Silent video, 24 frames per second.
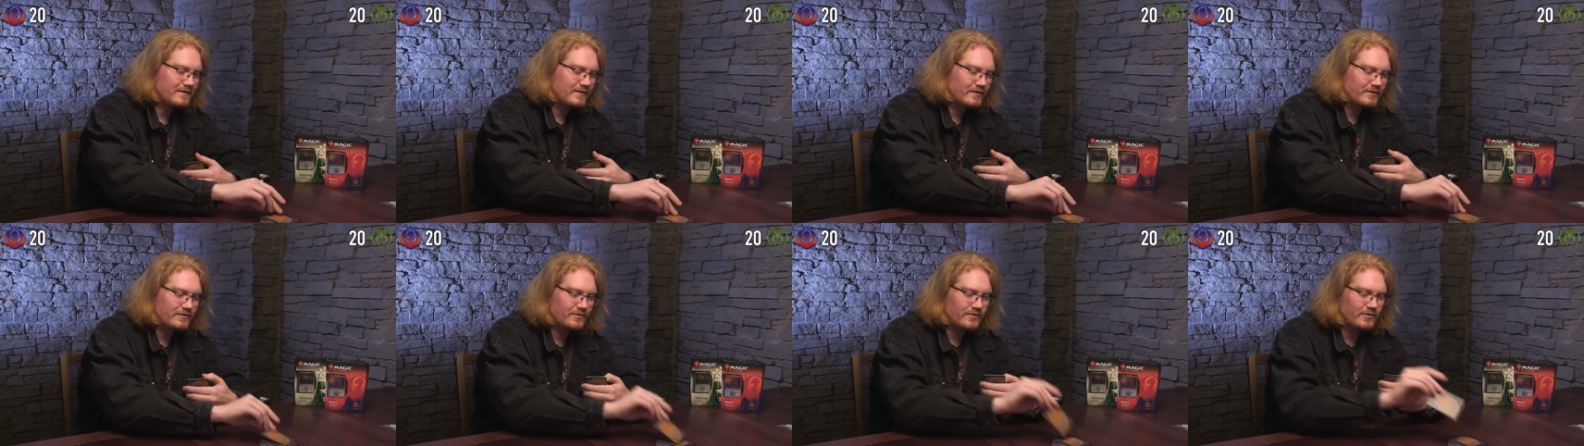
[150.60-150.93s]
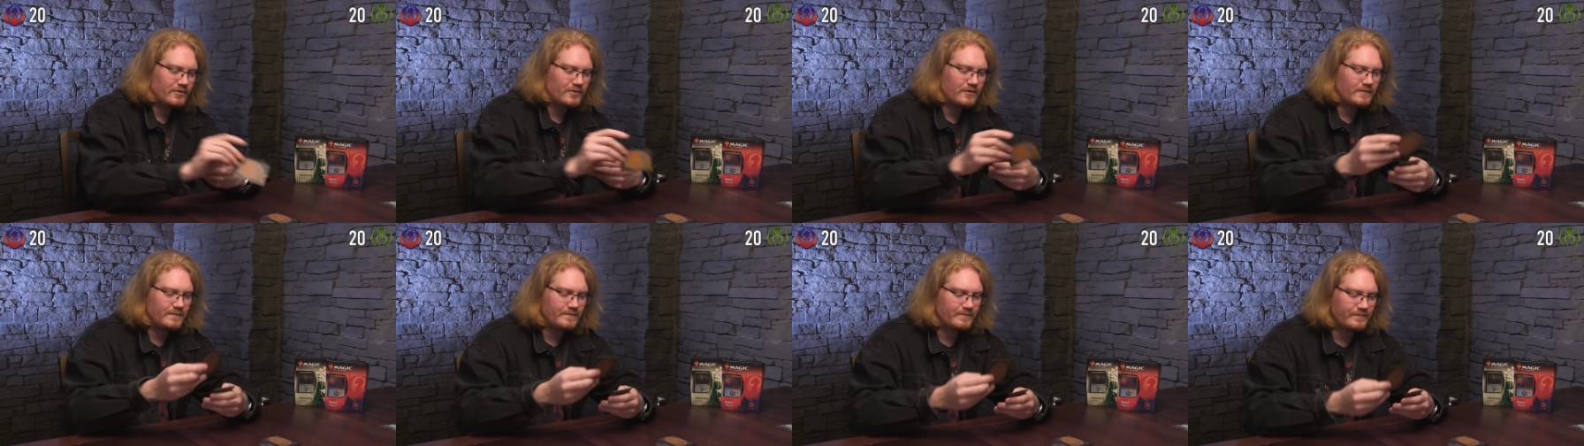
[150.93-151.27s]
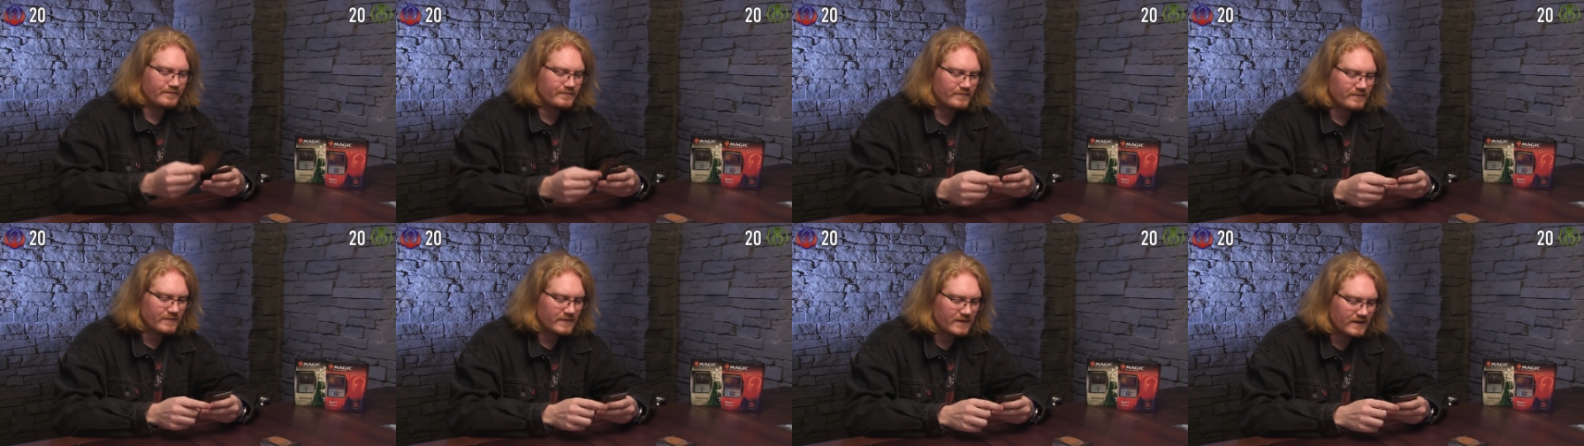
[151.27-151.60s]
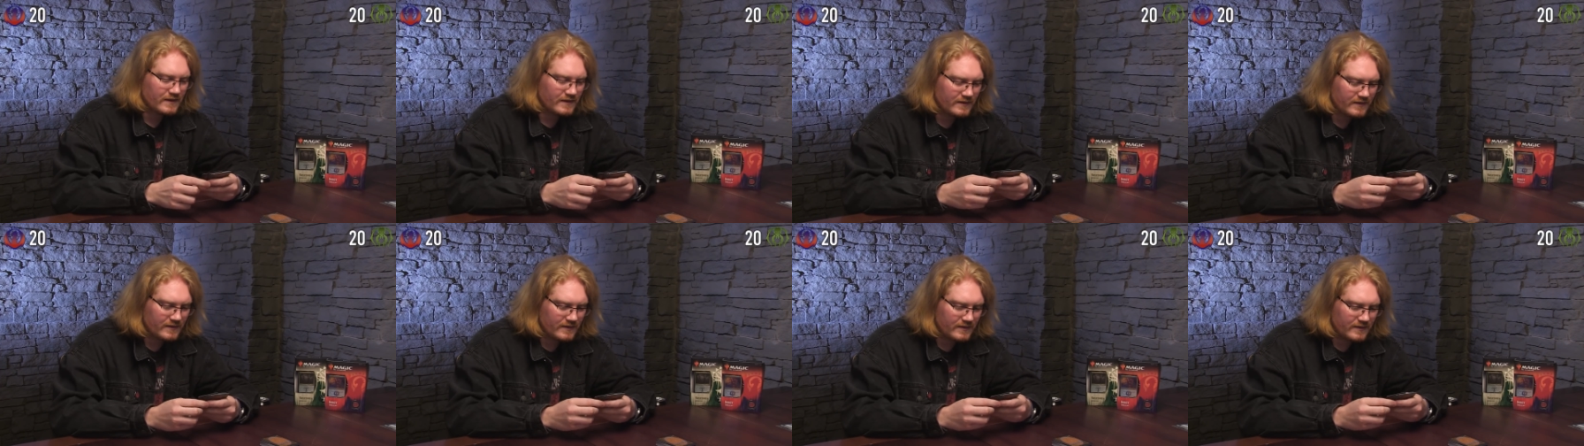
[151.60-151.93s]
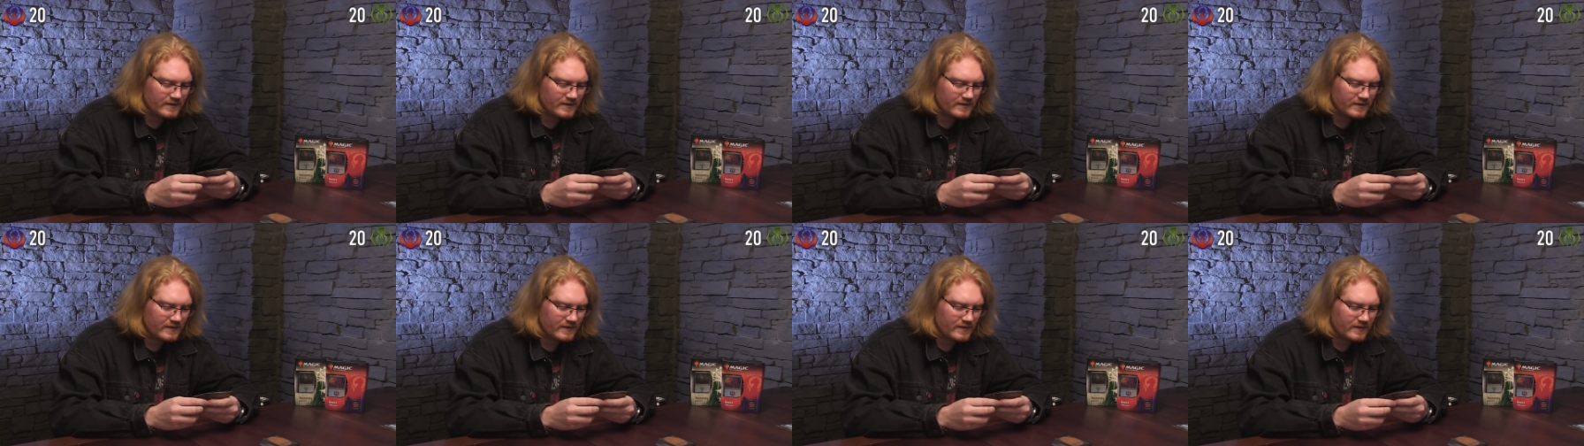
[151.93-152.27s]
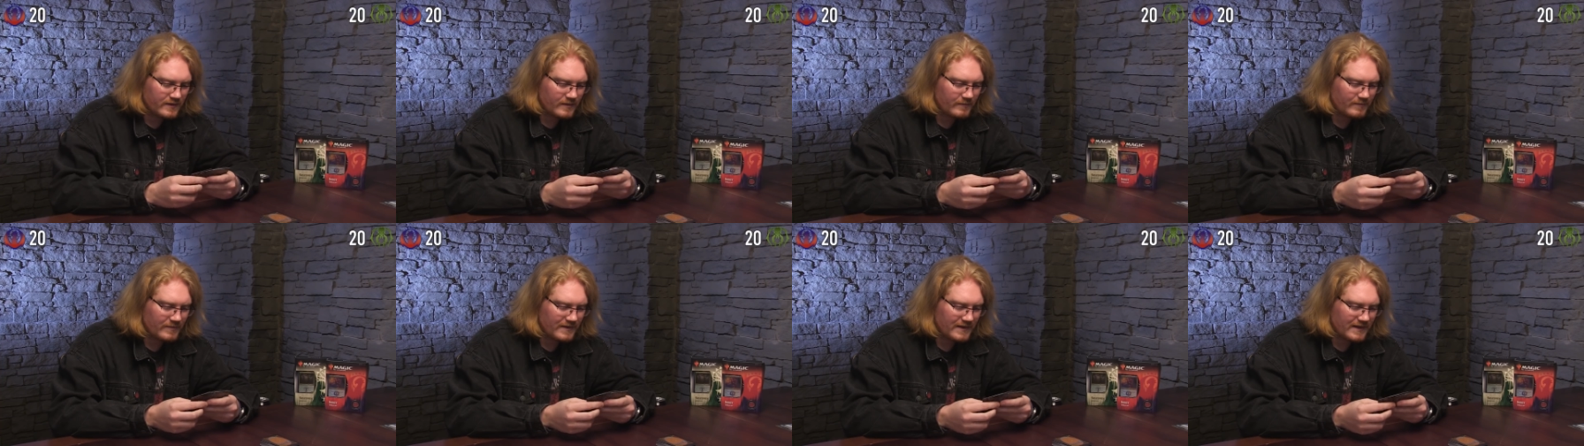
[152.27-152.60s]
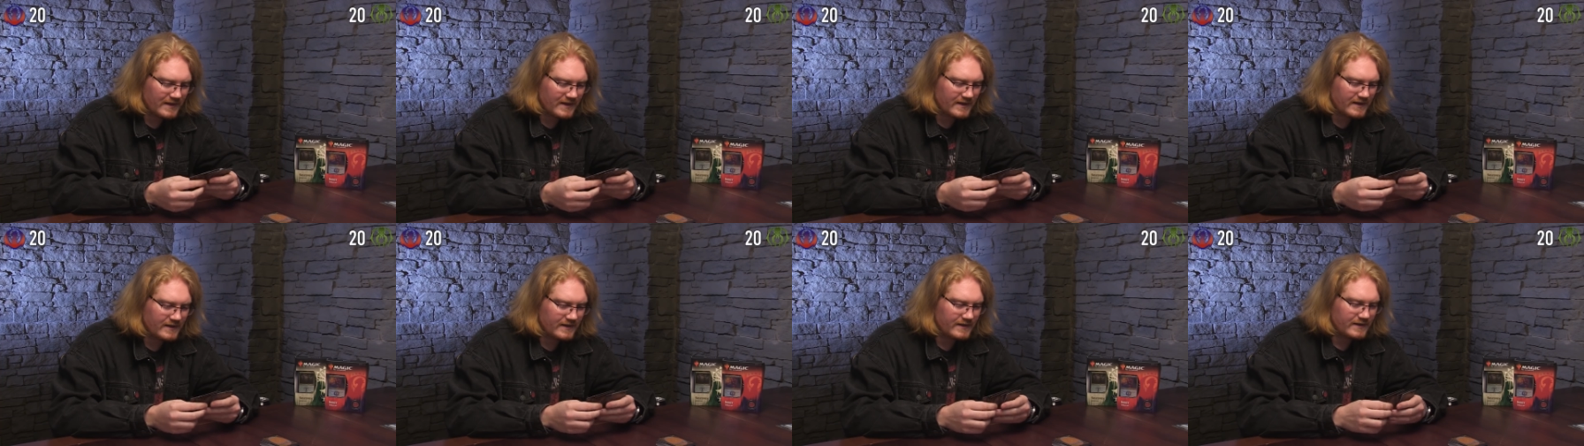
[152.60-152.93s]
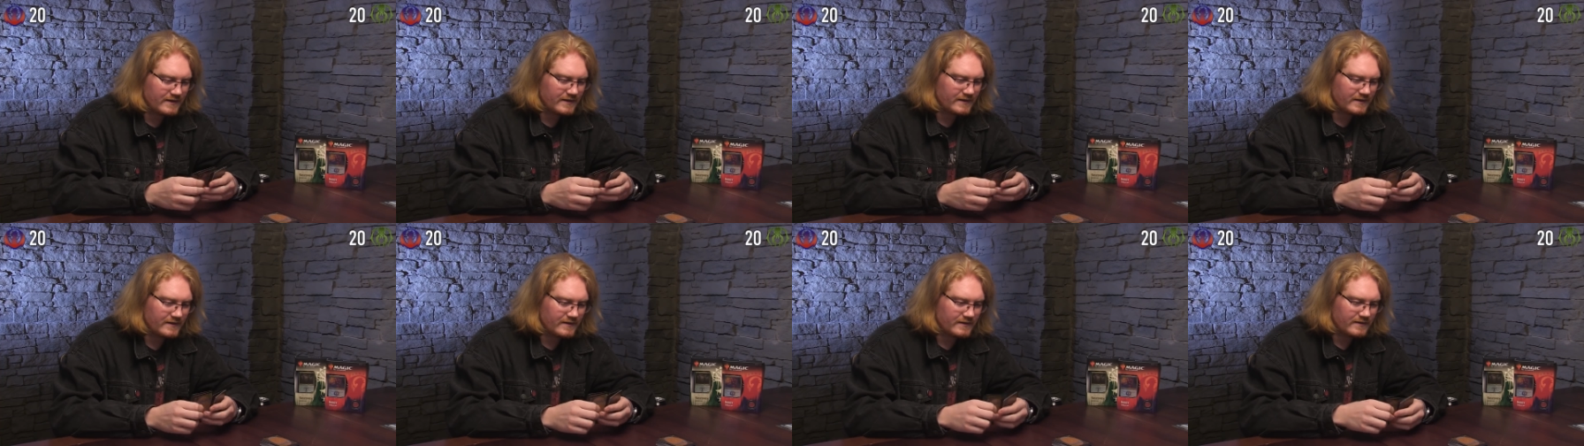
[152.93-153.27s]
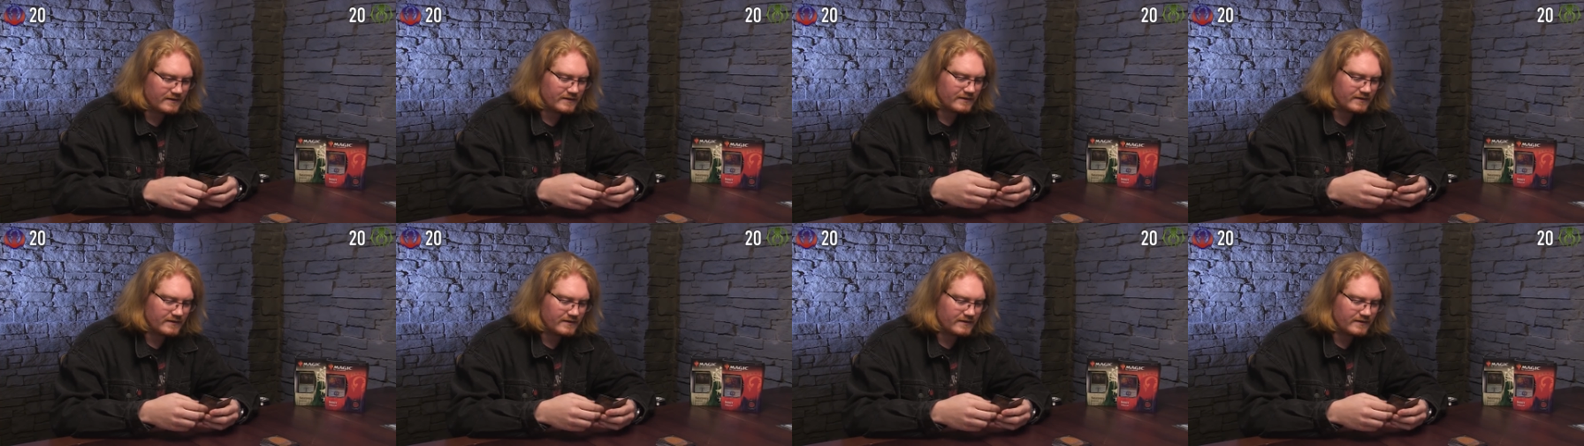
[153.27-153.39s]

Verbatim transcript: so I draw. I play